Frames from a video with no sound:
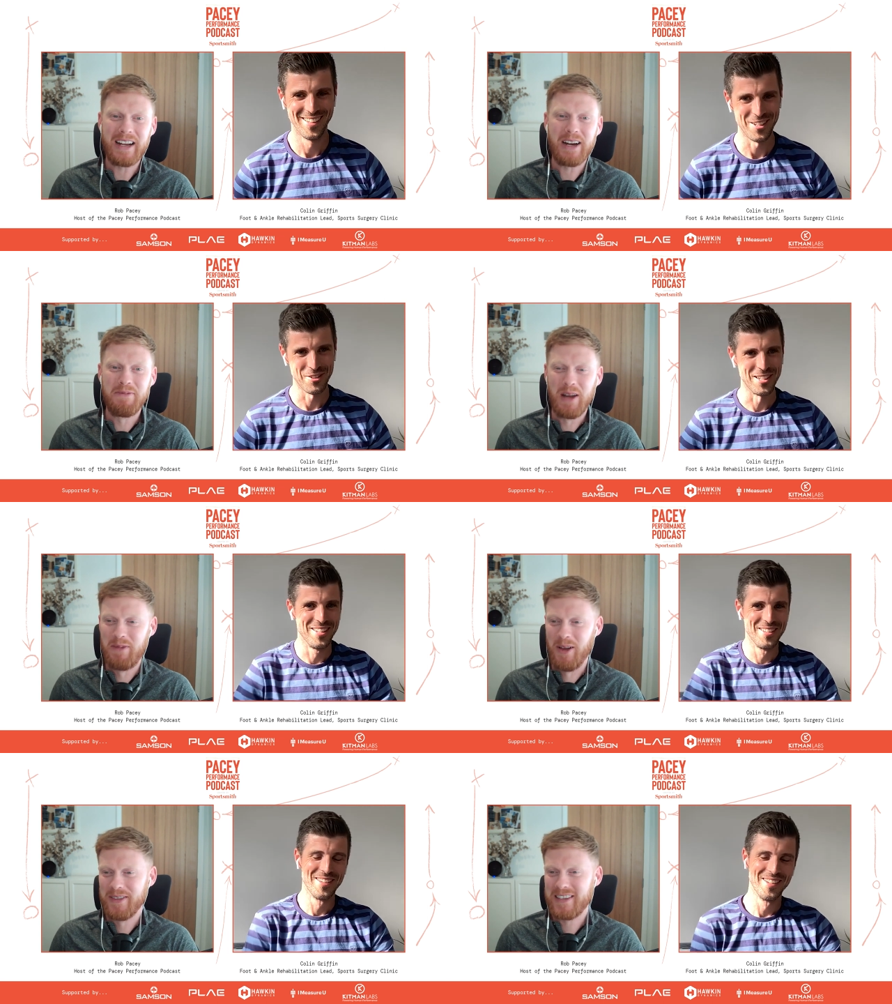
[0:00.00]
Speaker 1: of, in a couple of
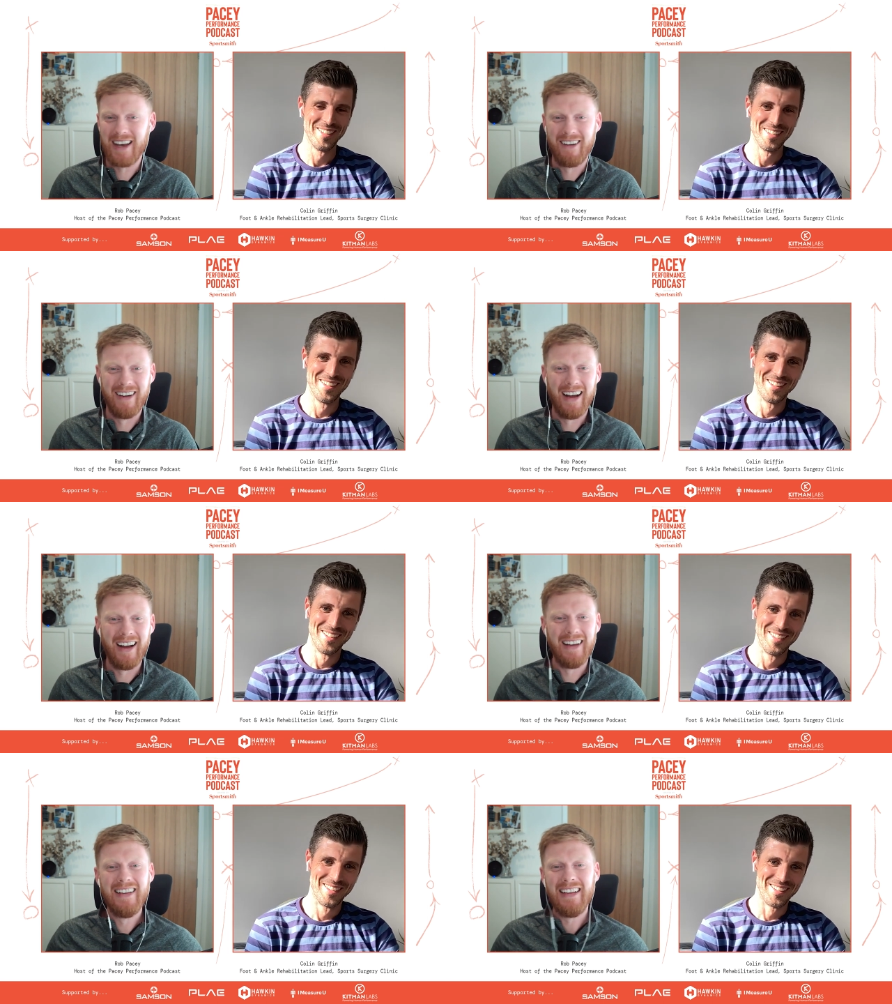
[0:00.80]
months. So
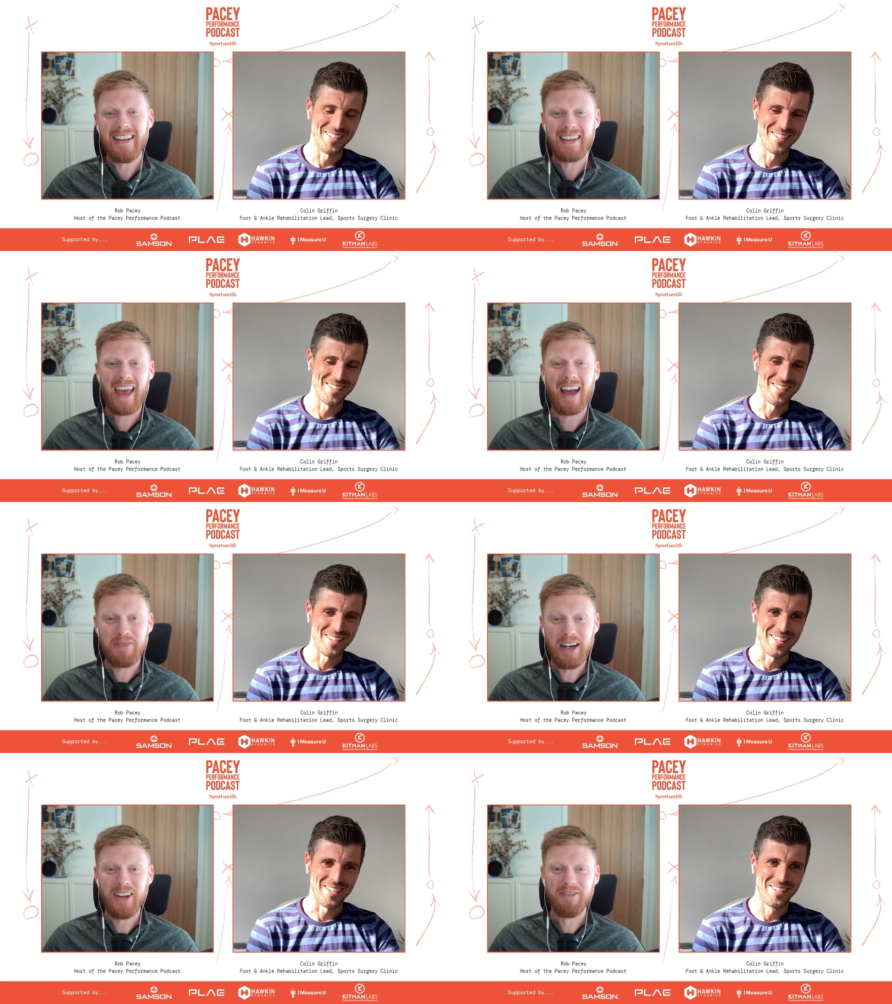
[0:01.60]
uh, yeah,
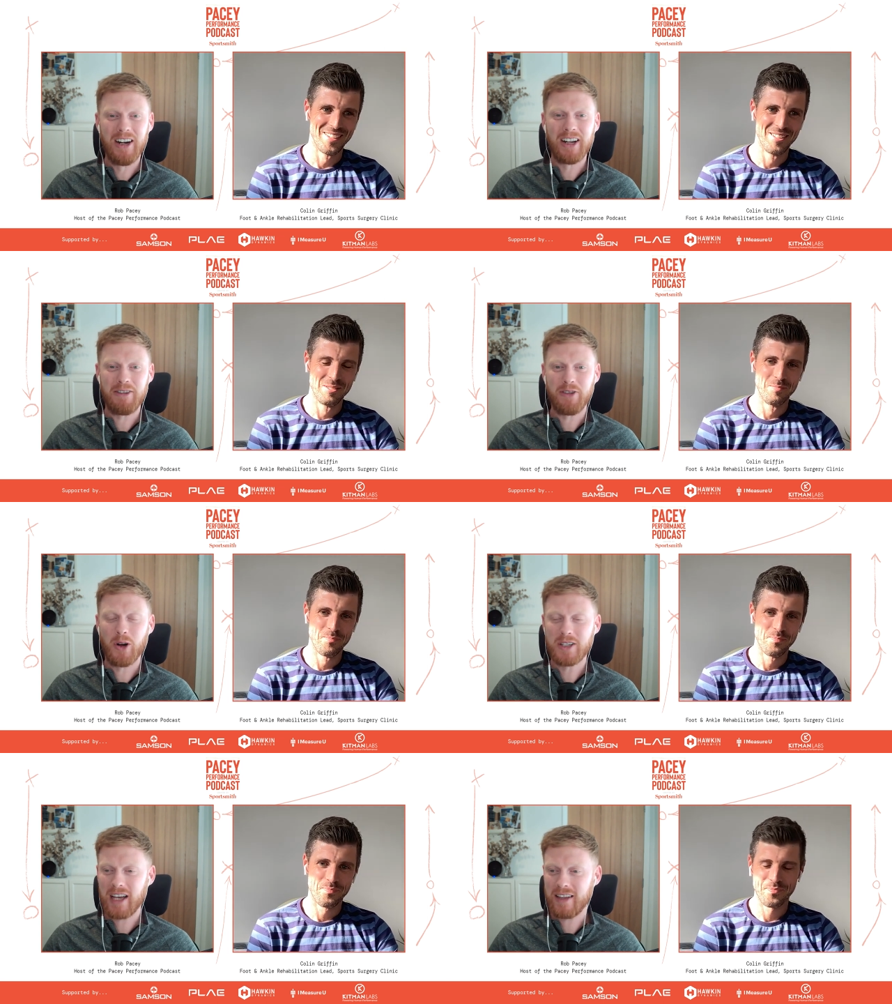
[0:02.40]
I'm really, really, looking
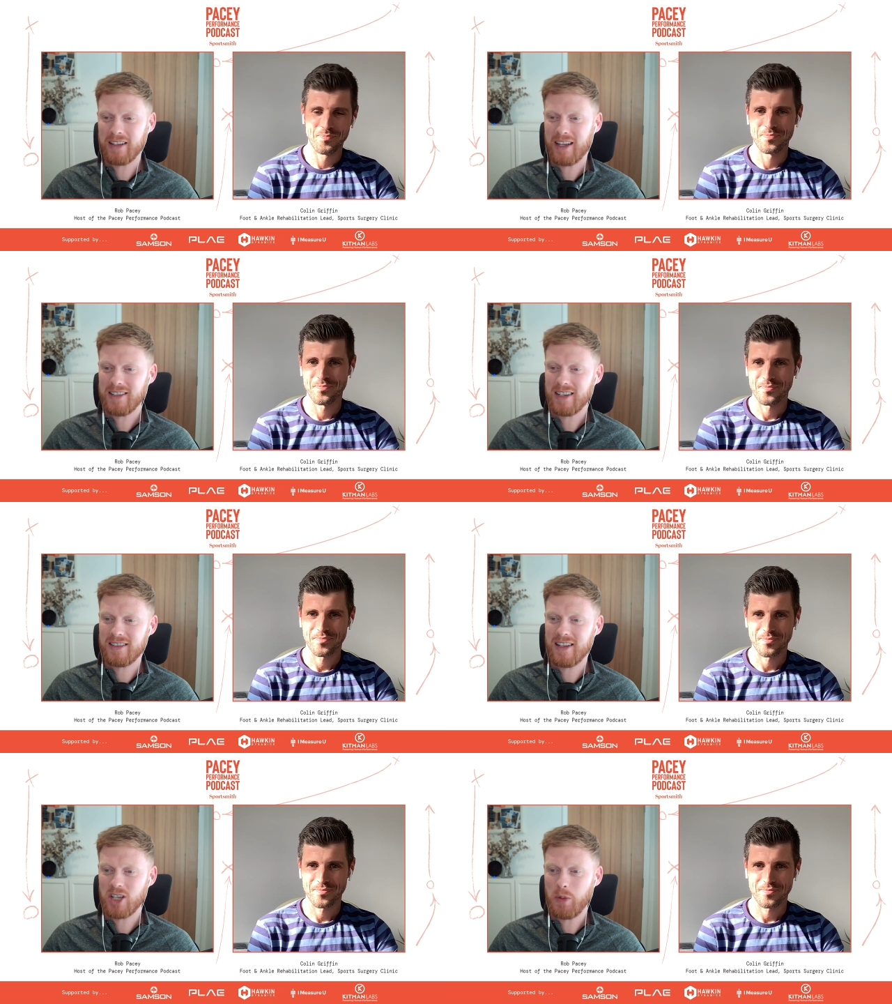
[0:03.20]
forward to that. I think it's a,
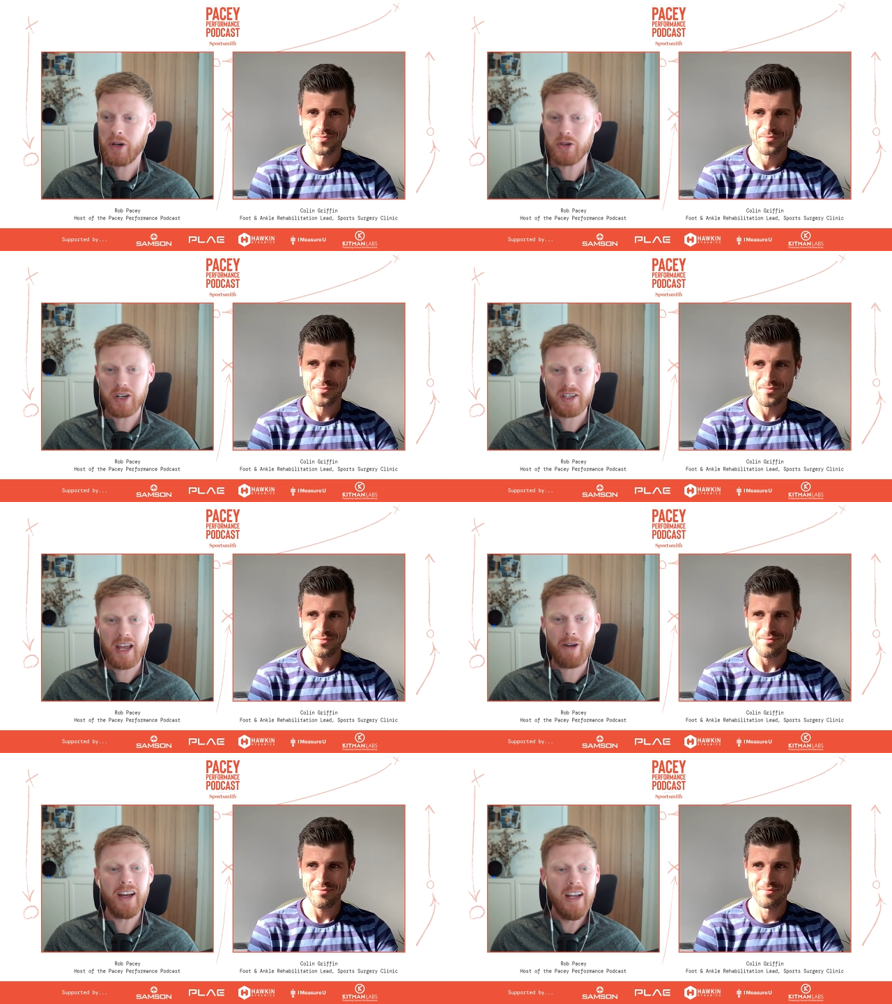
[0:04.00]
a, super interesting
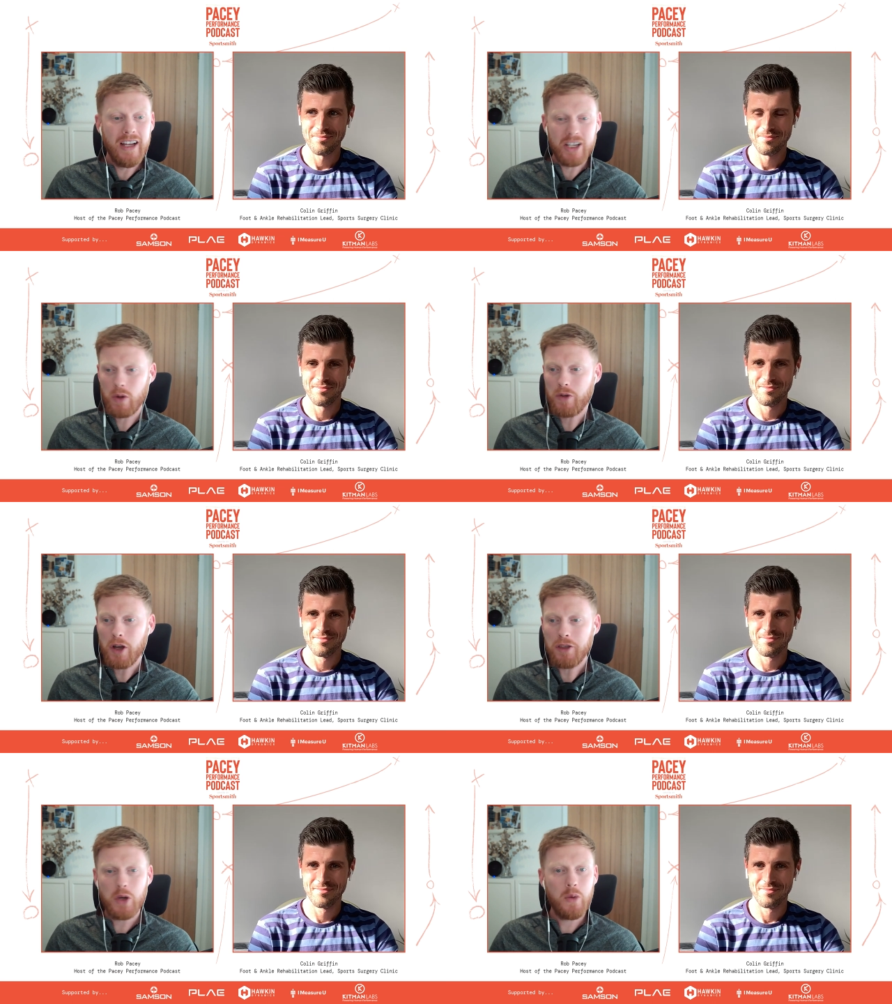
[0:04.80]
area. So we've
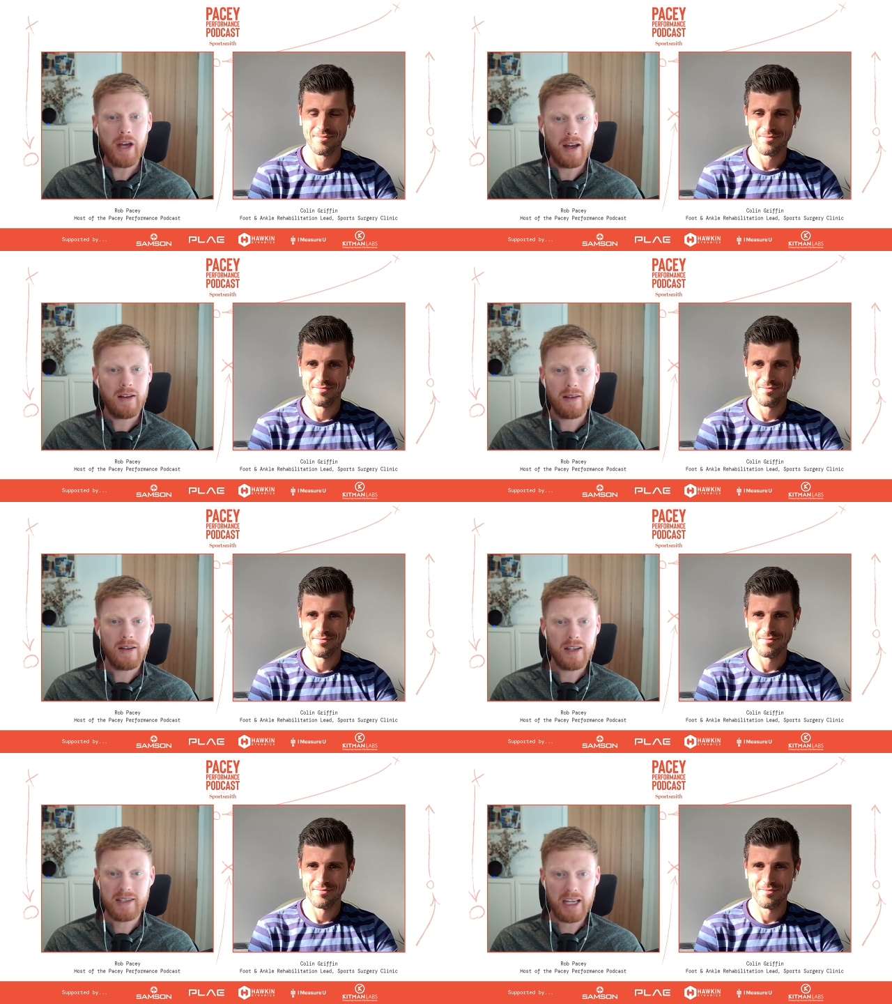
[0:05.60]
gone through that
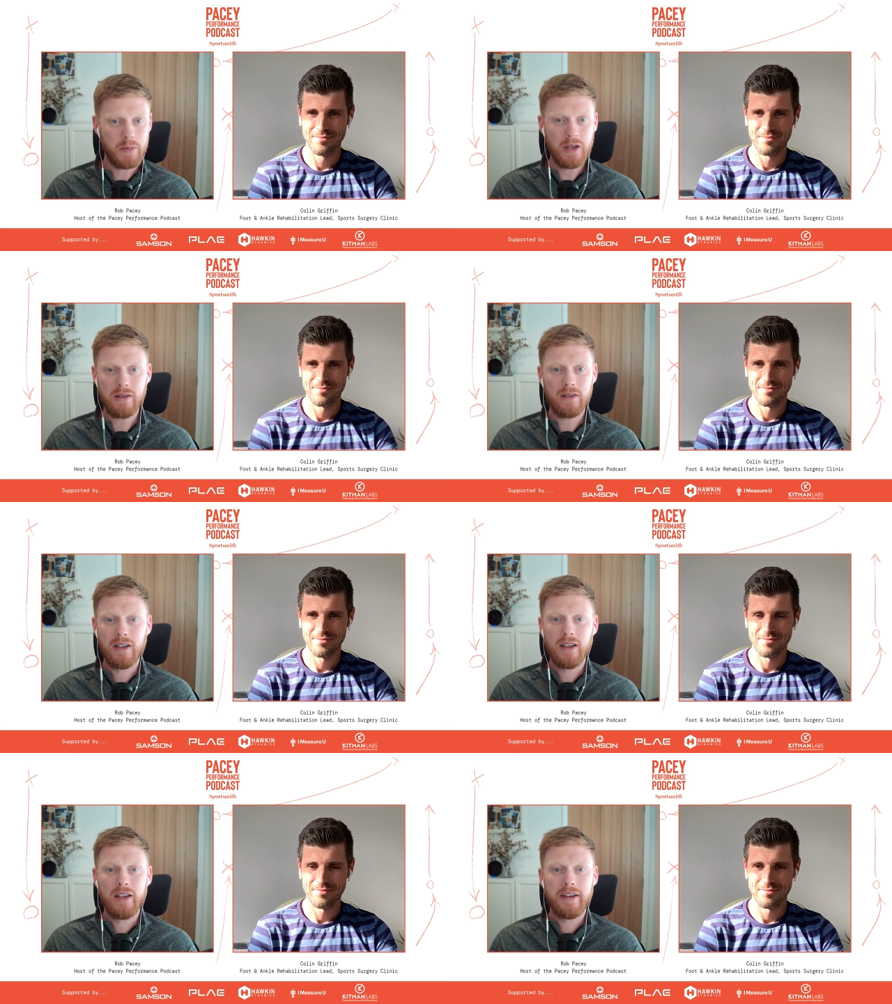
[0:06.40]
assessment.
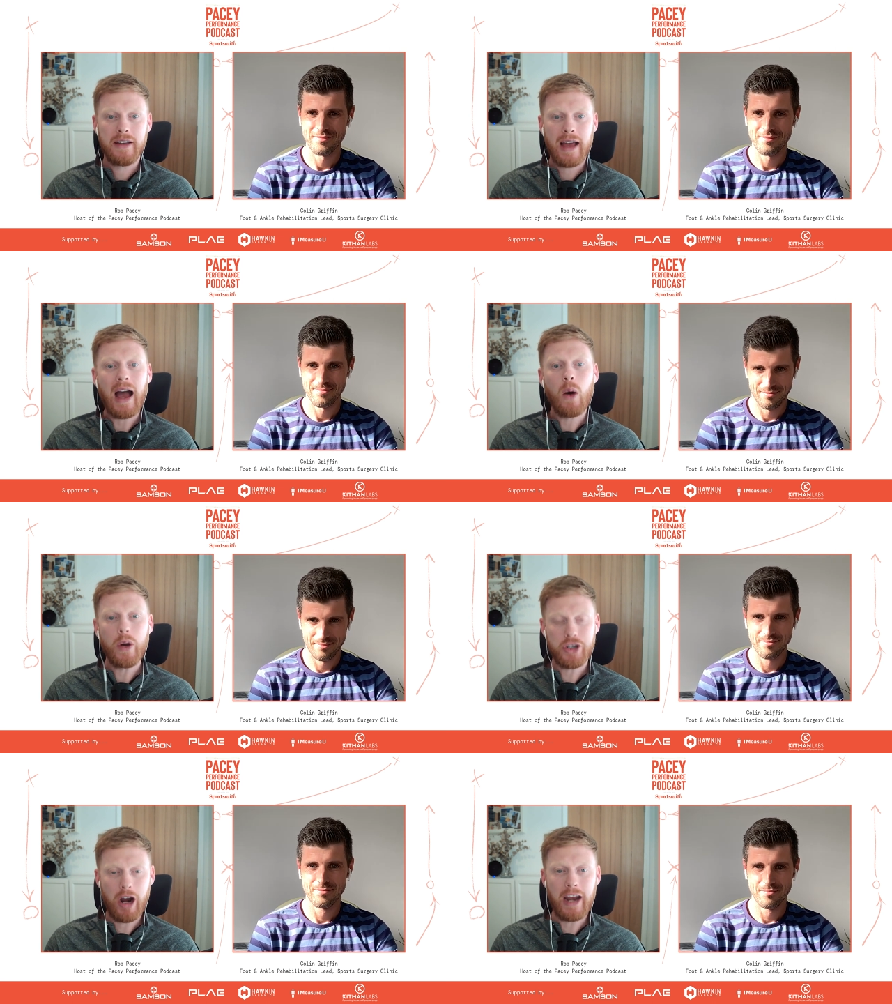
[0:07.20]
How are
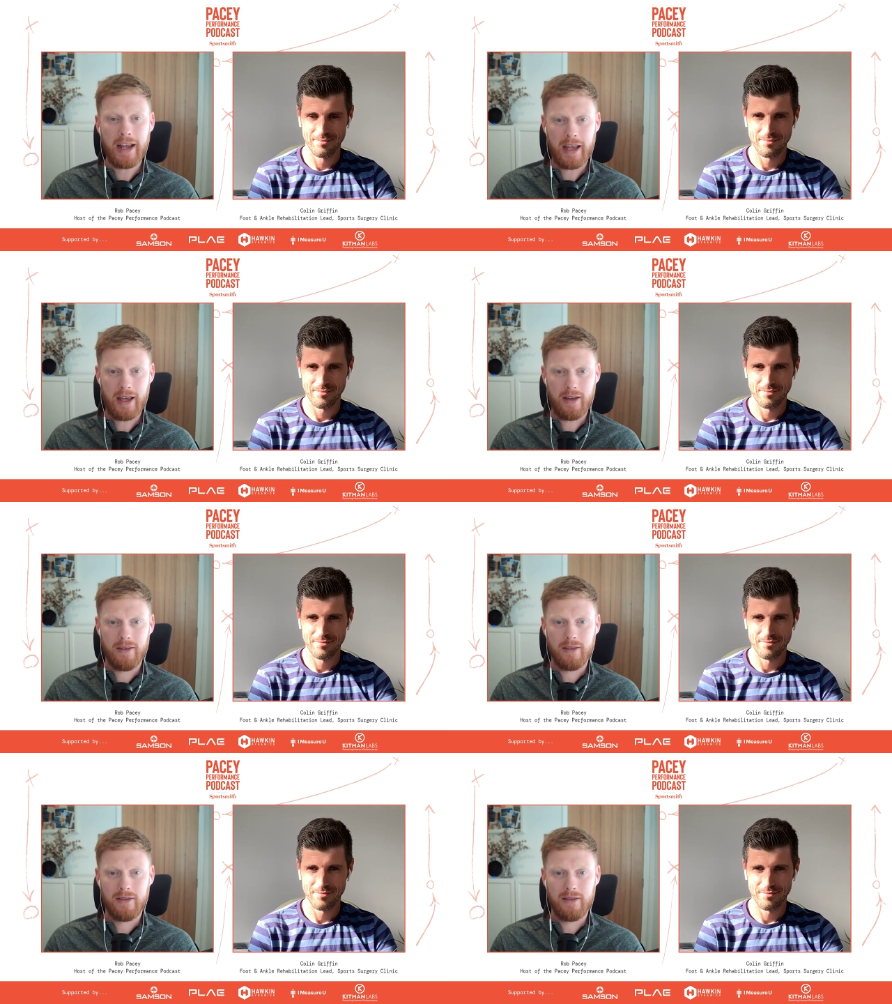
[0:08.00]
we training it?